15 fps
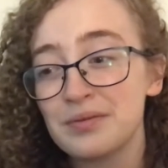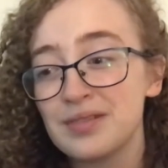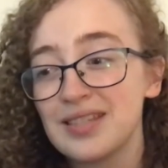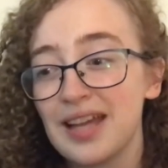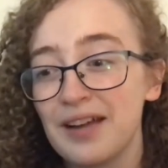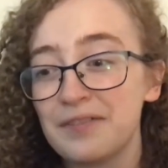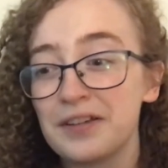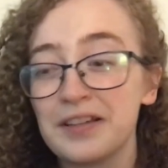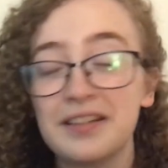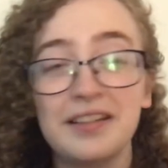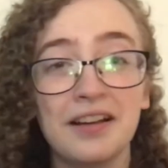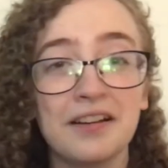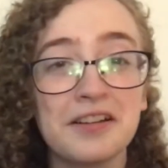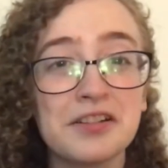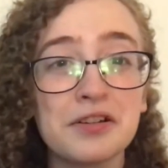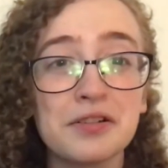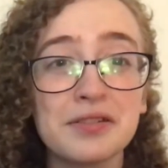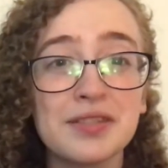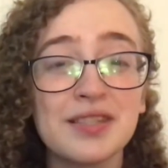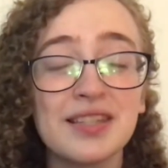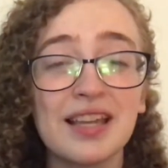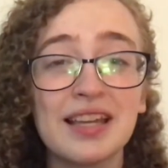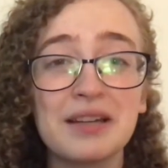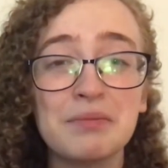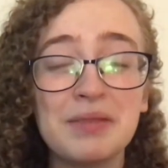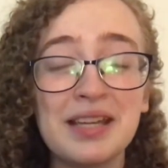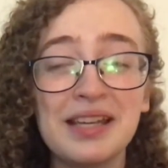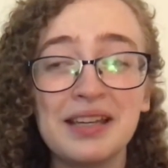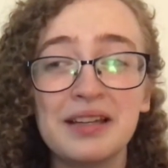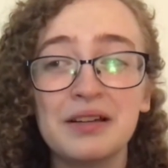sapphic young adults like
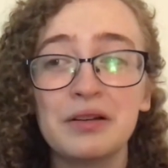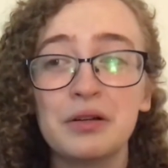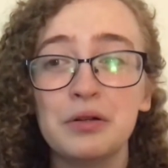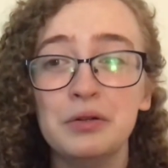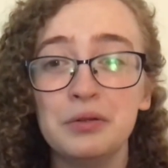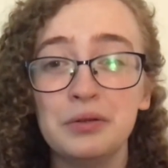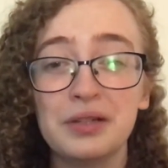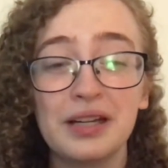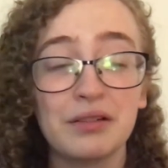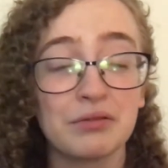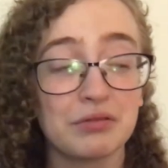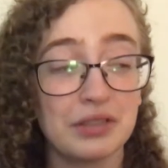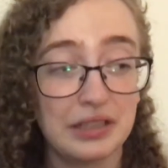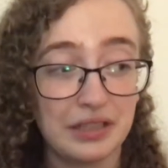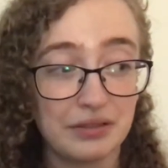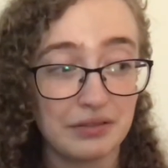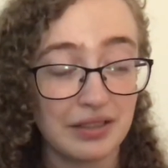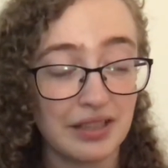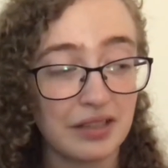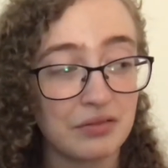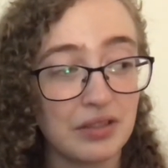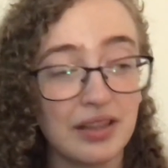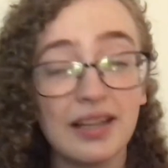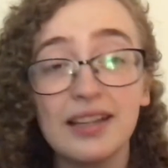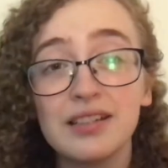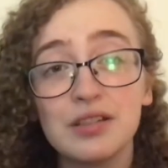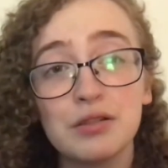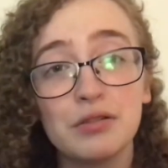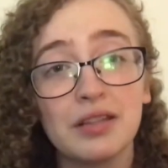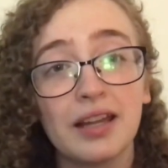me who can really, really relate
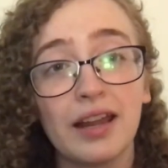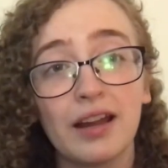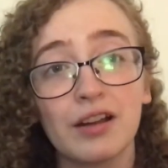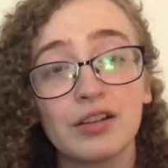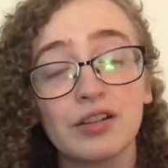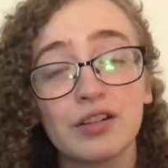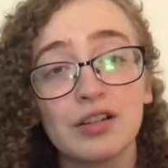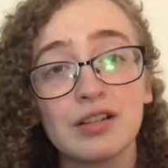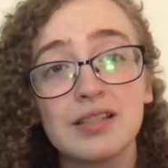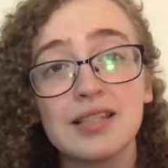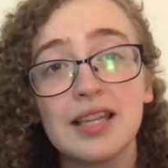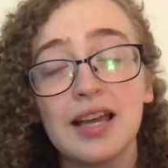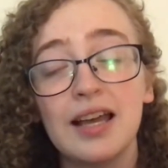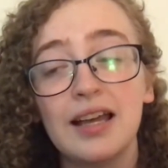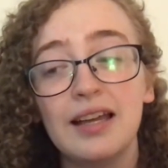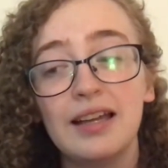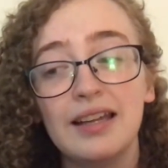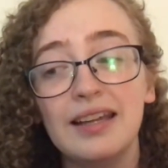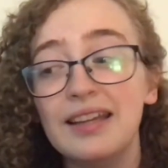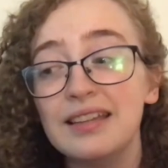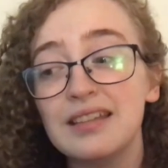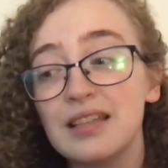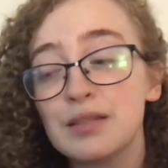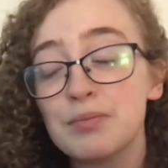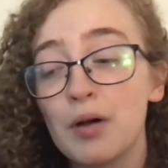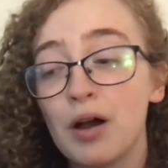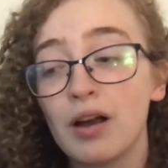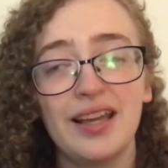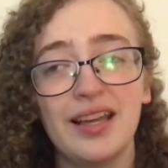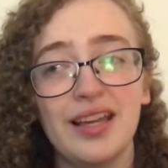to the characters in this book.
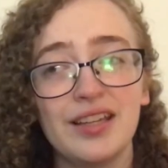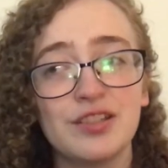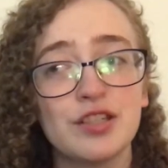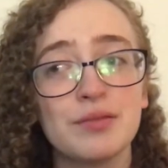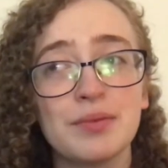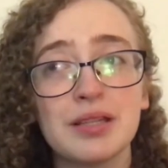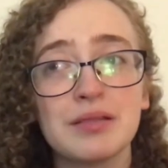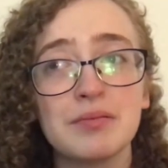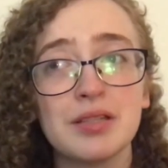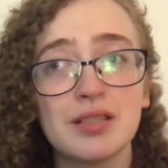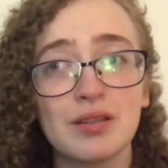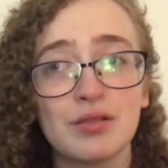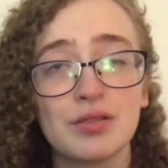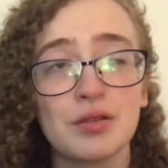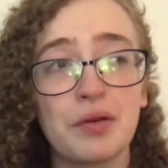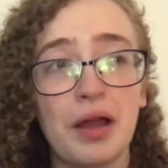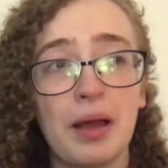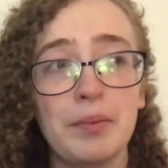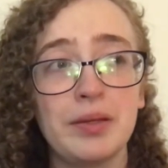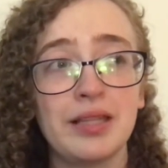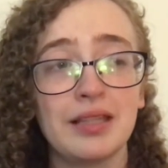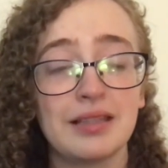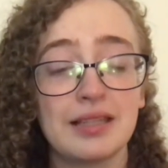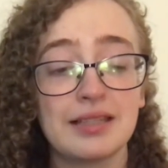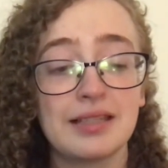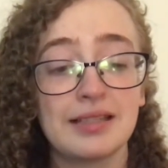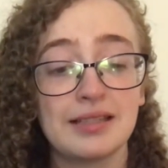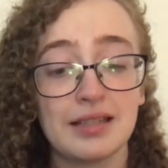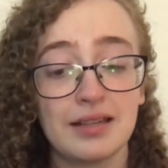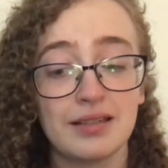It just makes me so, so happy that this
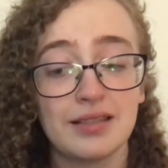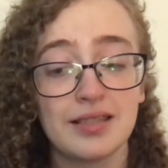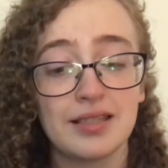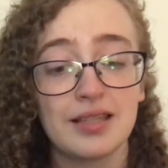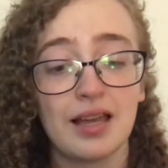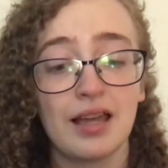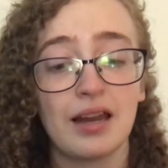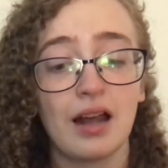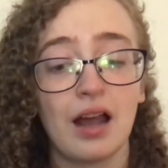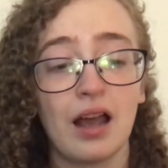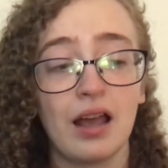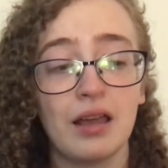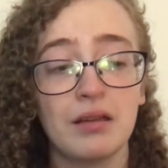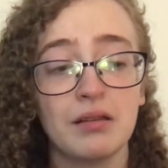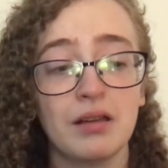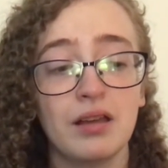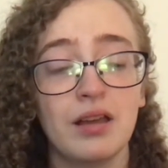exists, and I